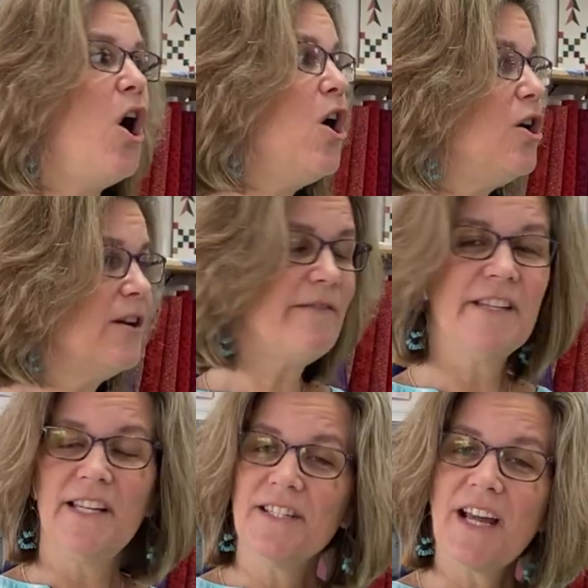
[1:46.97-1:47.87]
all over
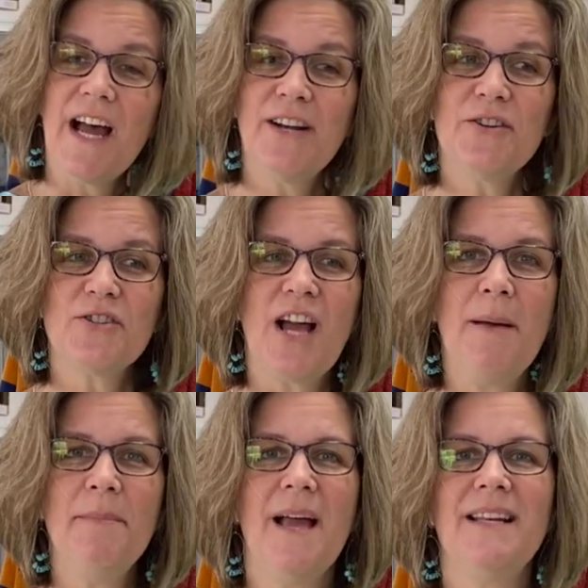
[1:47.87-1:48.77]
the entire
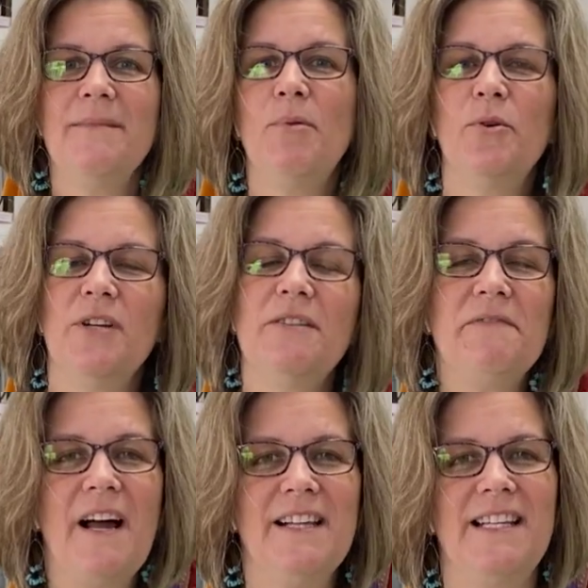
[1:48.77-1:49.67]
shop. Any bolt you
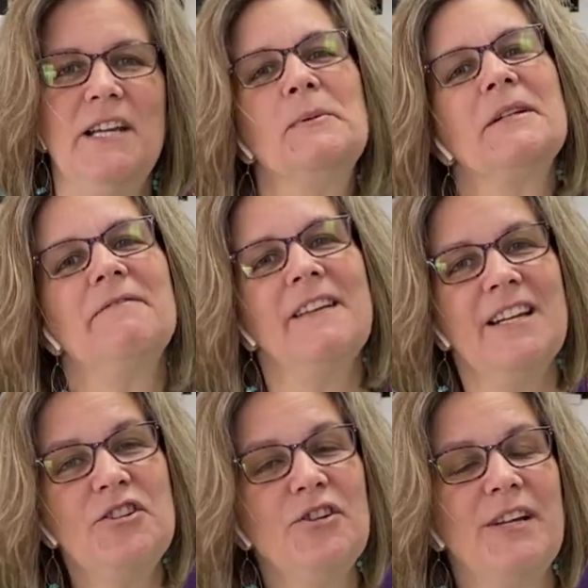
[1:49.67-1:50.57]
find that you want to
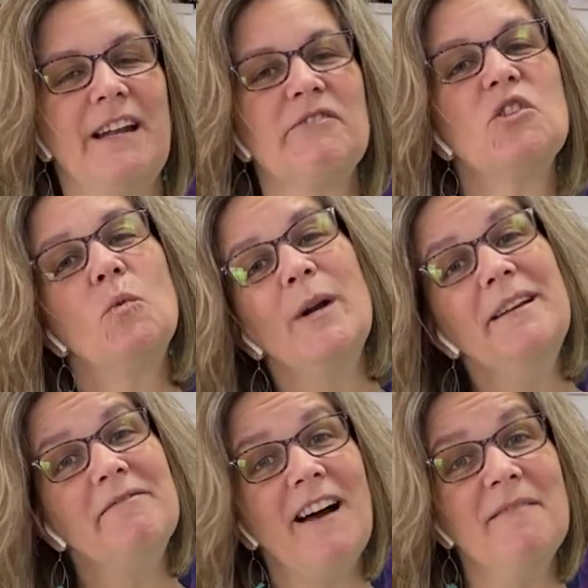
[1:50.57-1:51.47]
finish, you can have
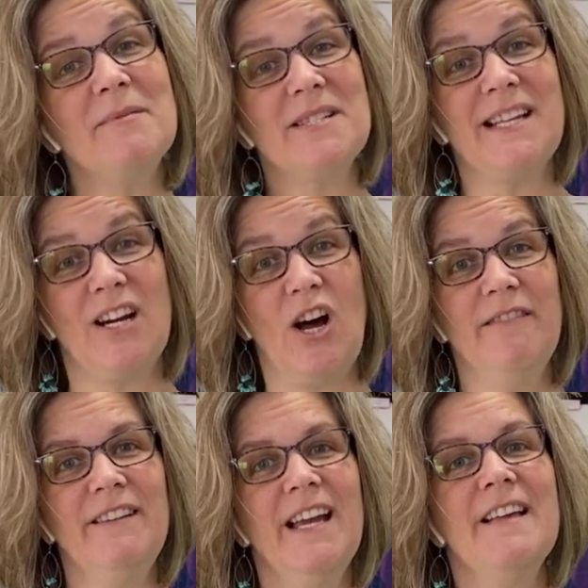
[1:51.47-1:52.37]
25%
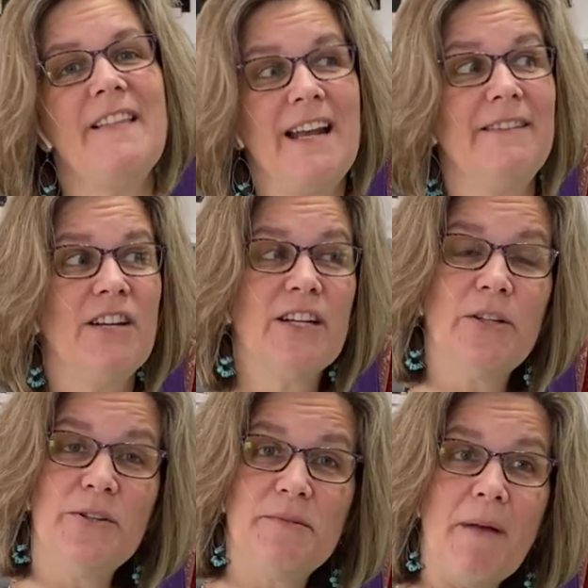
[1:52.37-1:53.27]
off. That even
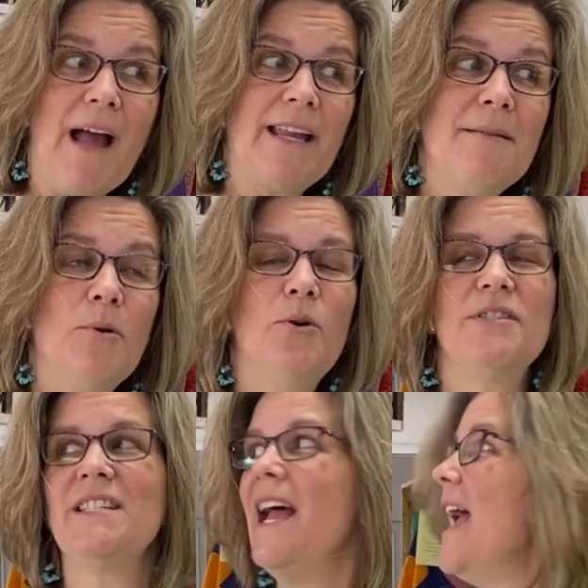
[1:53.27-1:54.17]
includes backing
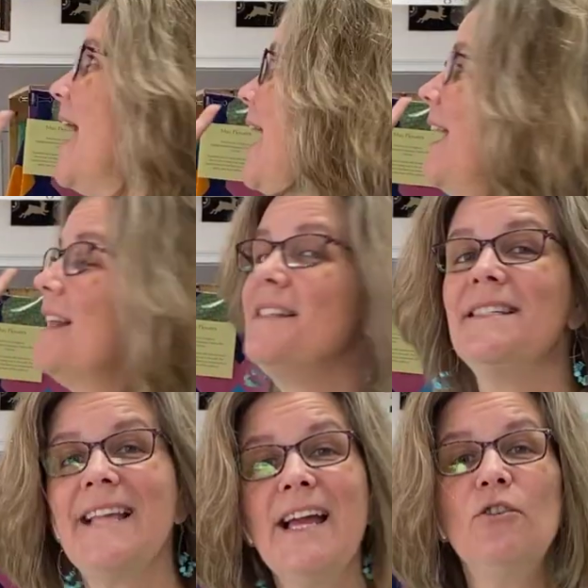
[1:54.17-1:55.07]
bolts and
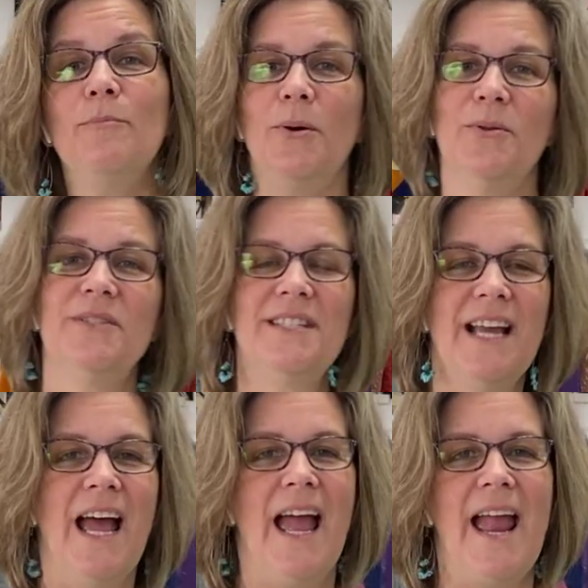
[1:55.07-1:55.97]
sale bolts.
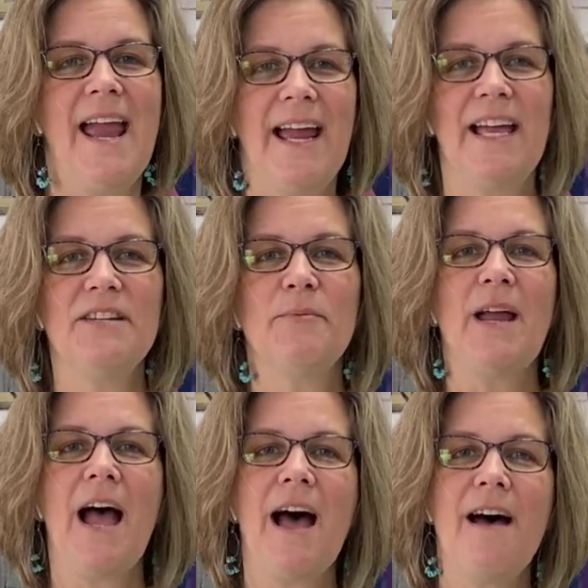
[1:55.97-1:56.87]
And we
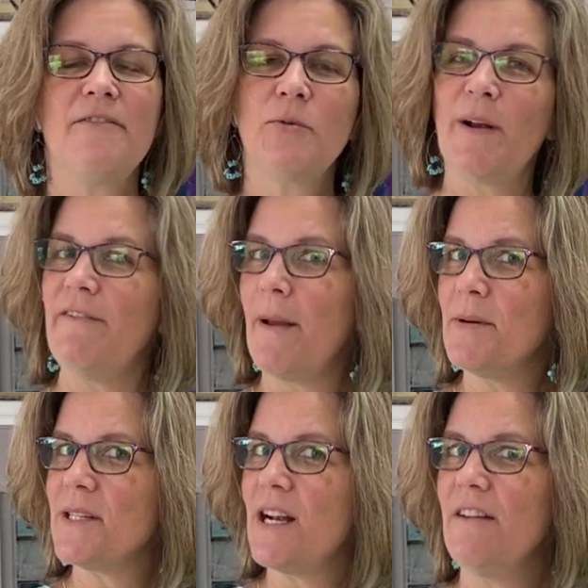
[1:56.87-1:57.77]
have
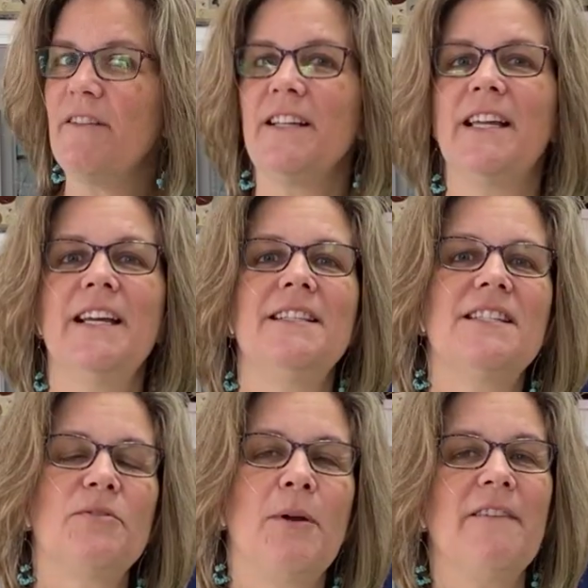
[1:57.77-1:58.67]
25% off on
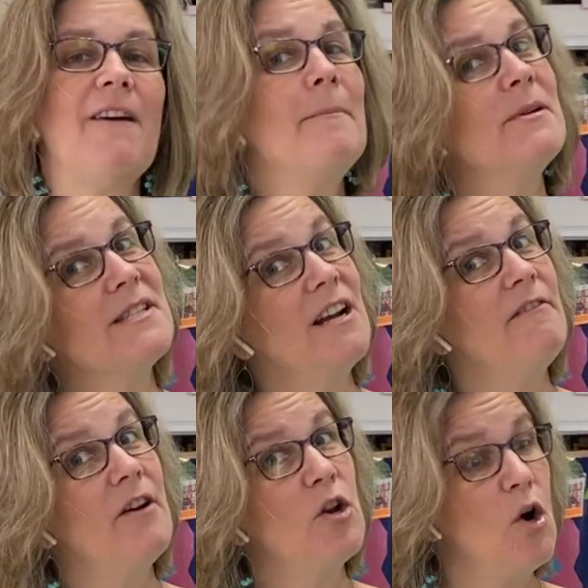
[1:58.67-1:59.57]
kits, 25% off
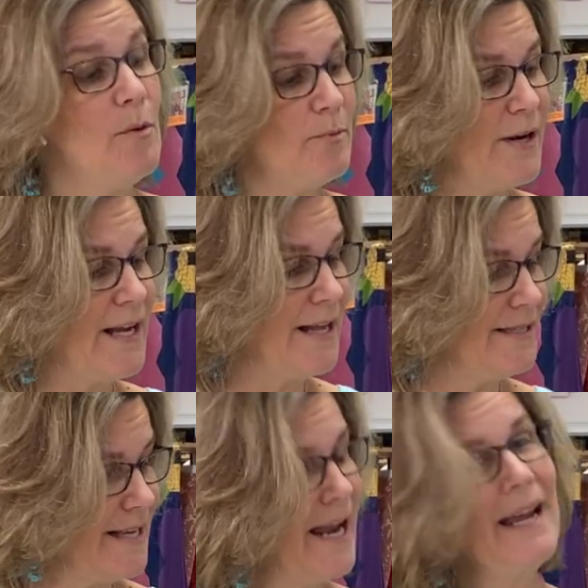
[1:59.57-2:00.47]
on all pre-cuts,
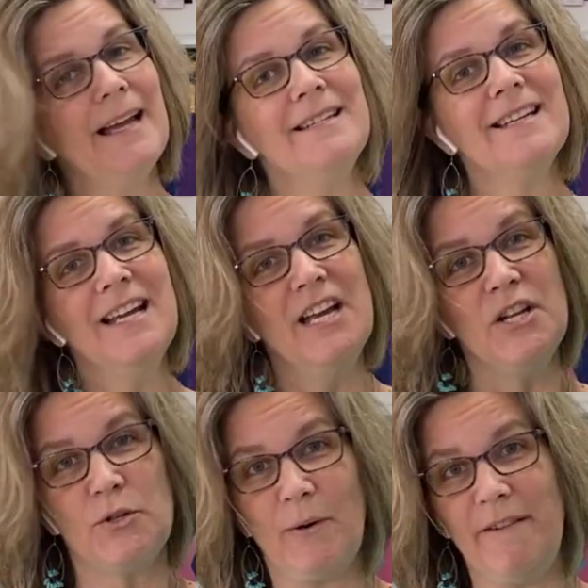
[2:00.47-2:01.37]
and
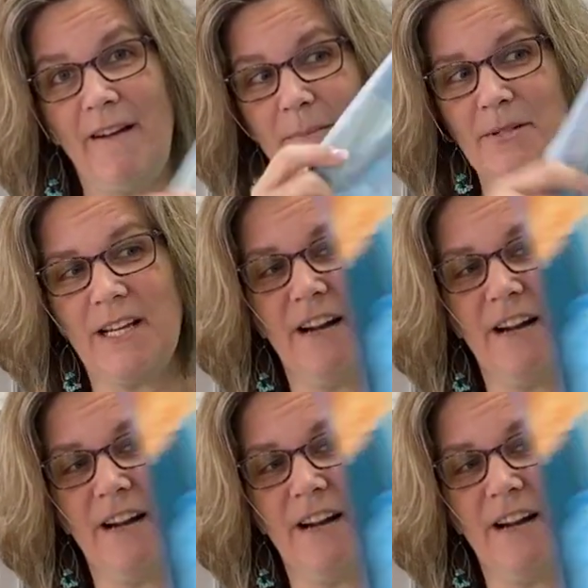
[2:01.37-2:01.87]
25%